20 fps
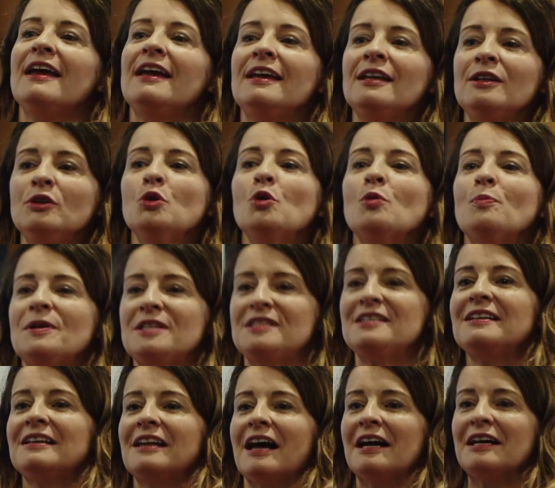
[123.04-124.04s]
in your
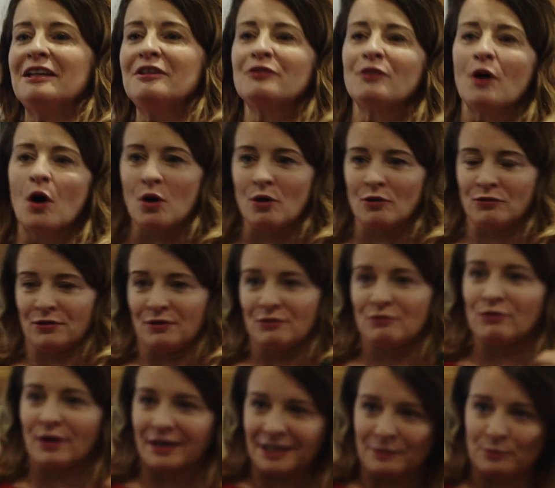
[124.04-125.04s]
busy life of
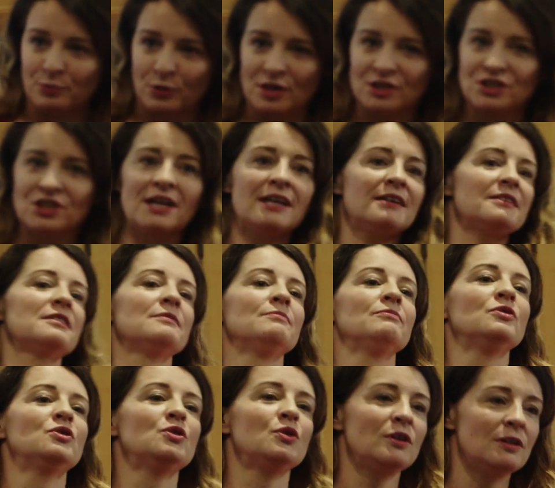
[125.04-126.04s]
running projects
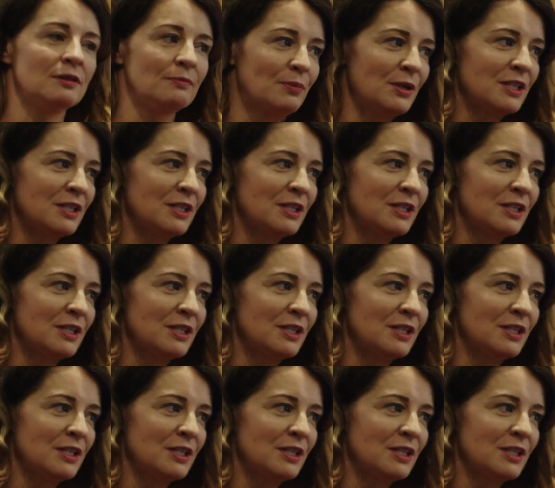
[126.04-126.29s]
and doing